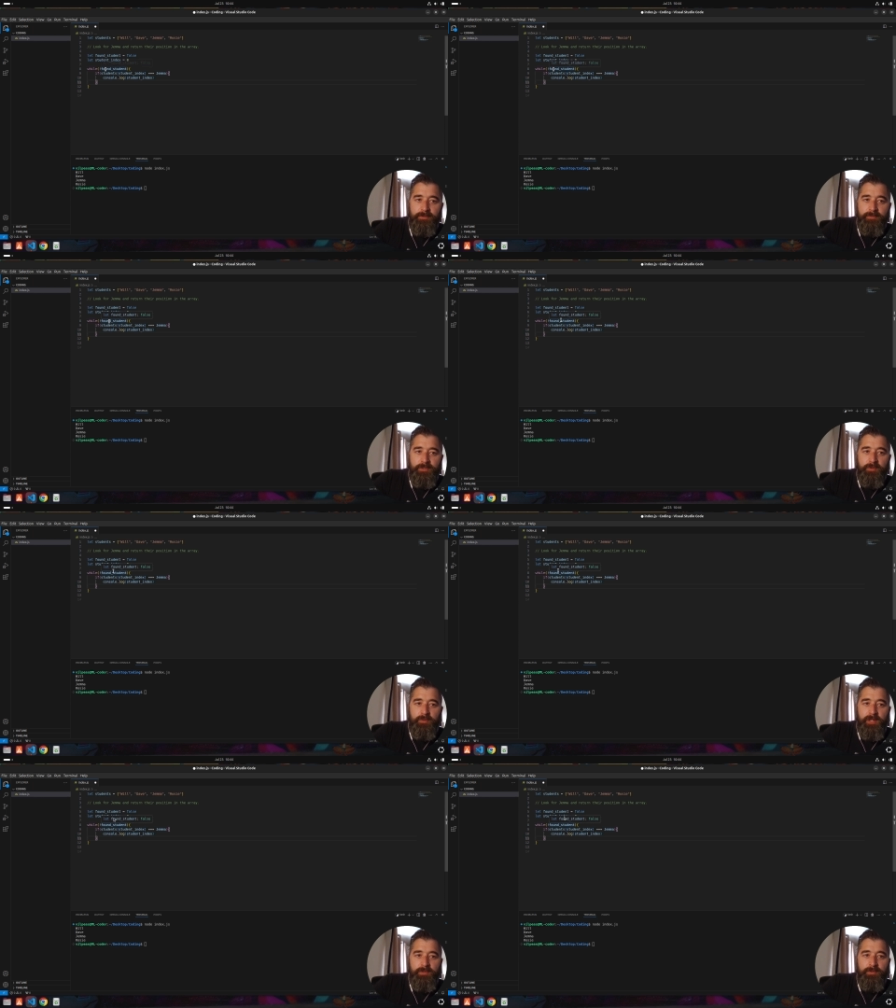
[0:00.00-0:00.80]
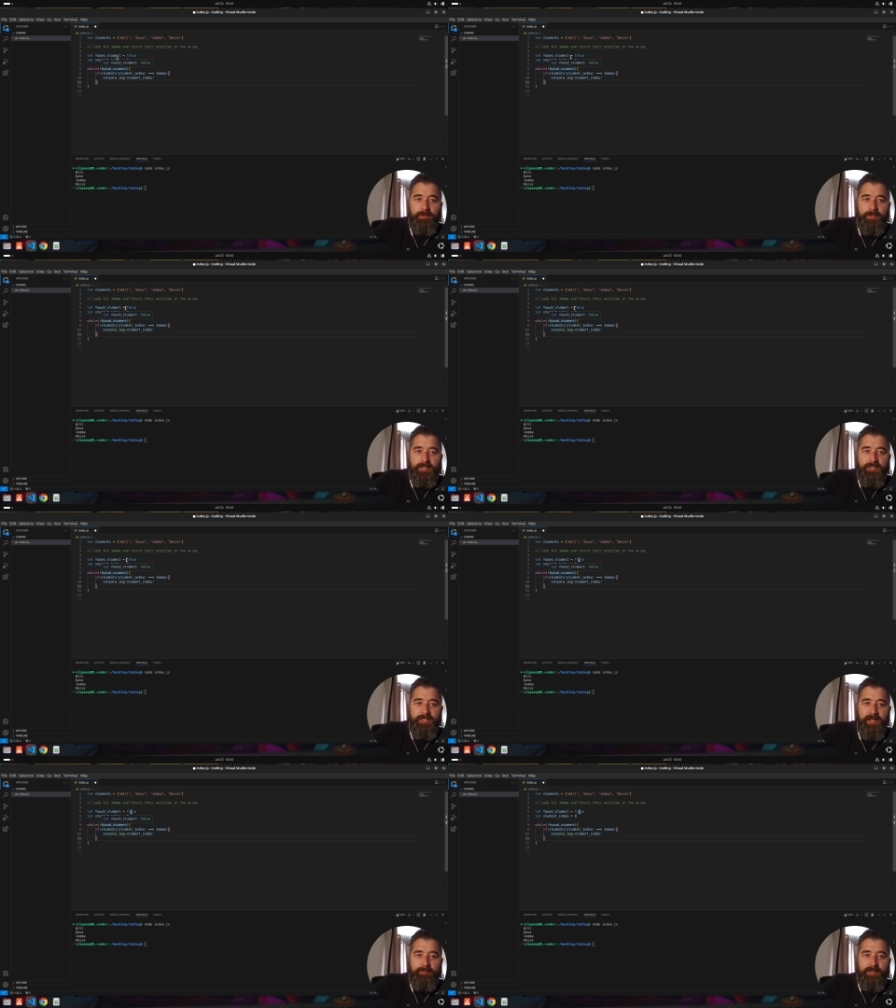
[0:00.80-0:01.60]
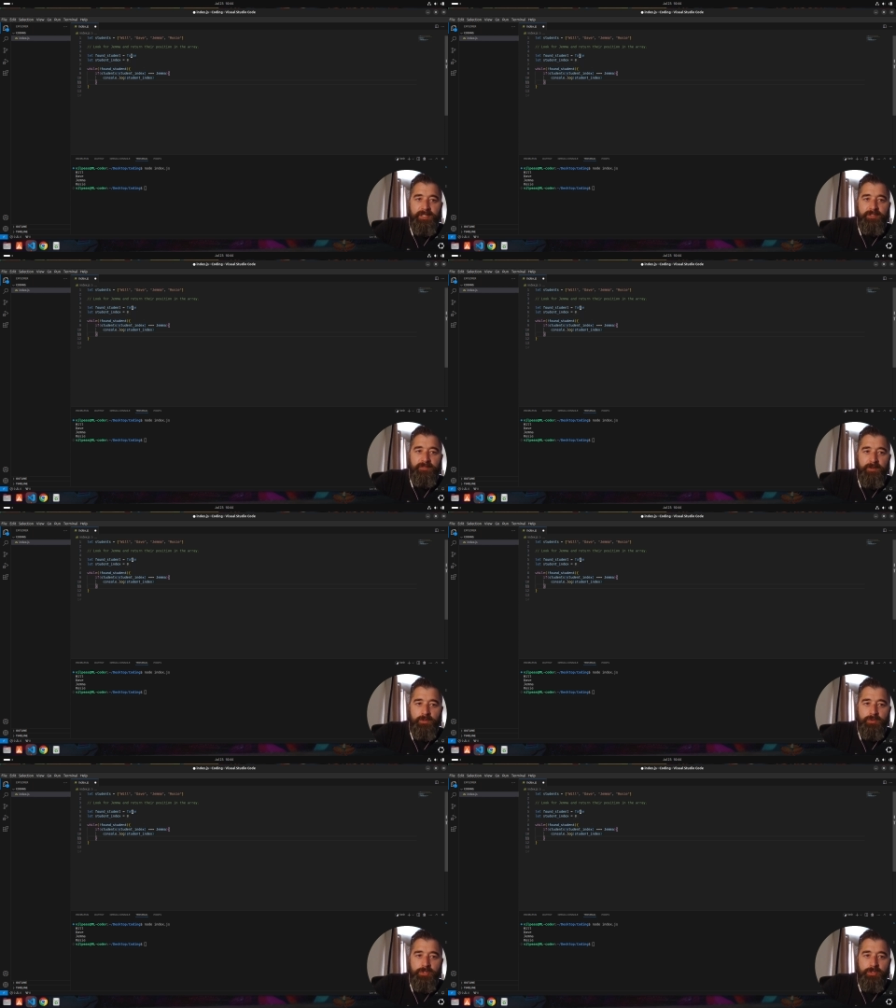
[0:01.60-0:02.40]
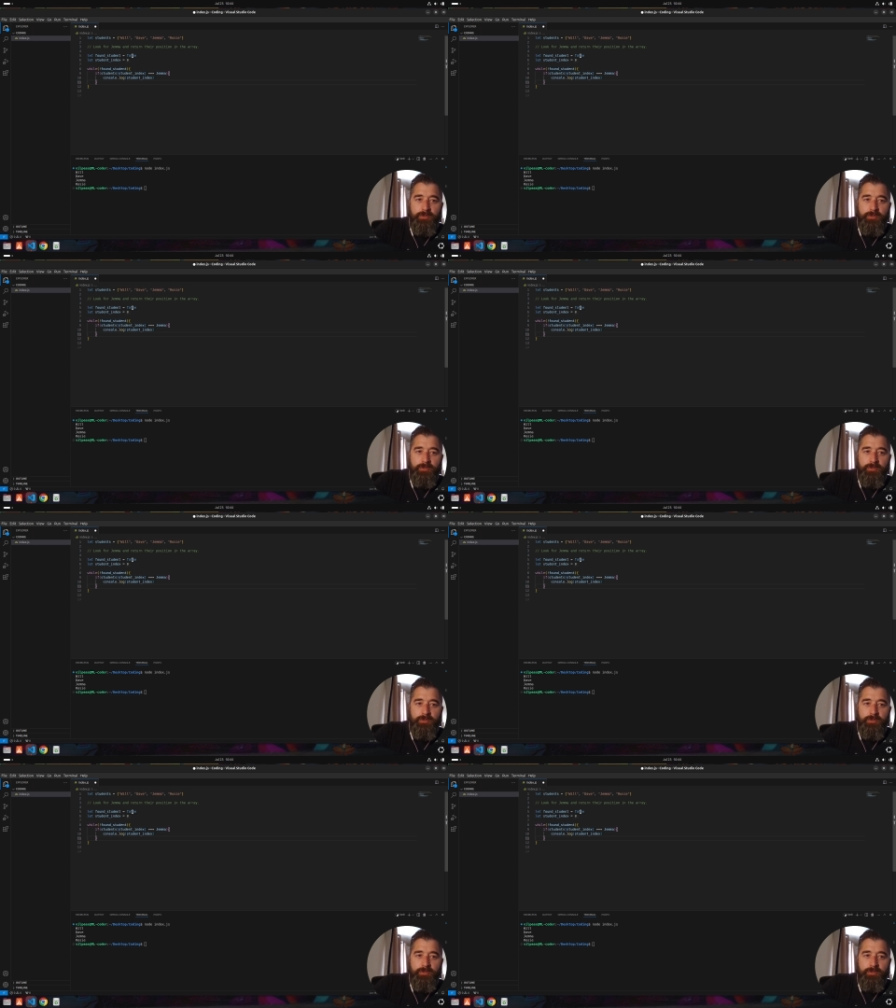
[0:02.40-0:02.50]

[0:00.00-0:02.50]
so while this statement is false,